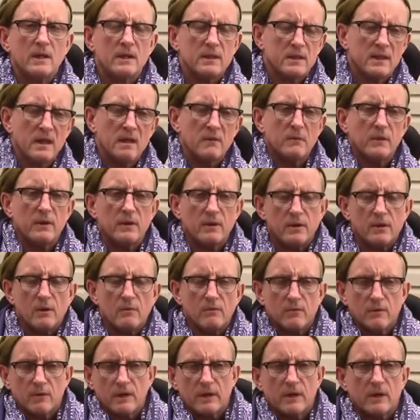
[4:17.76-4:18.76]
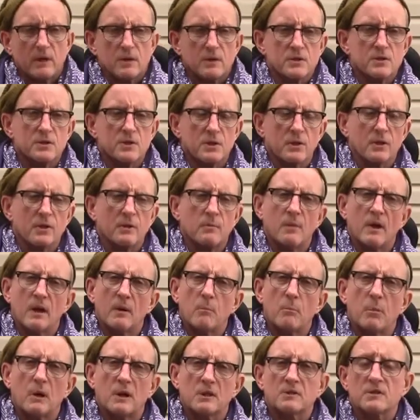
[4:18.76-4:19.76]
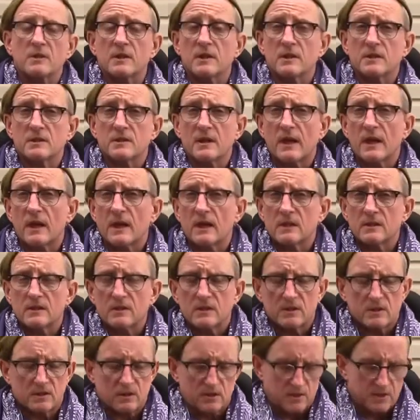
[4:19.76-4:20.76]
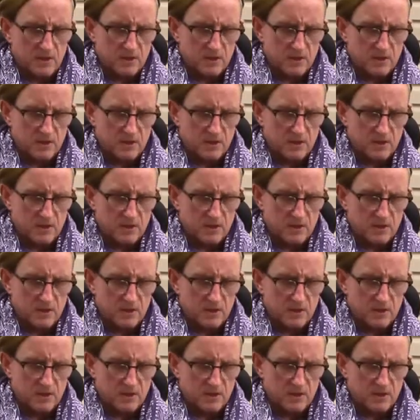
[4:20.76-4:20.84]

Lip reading: He's not really overly concerned about busting his ass.